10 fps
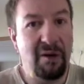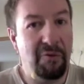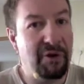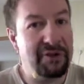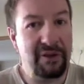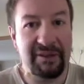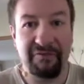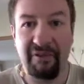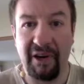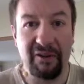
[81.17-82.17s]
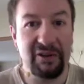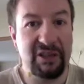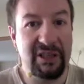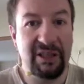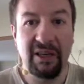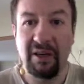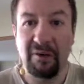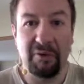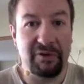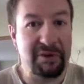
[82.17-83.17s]
whether it's financially
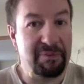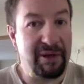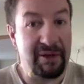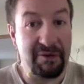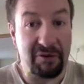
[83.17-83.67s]
whether it's by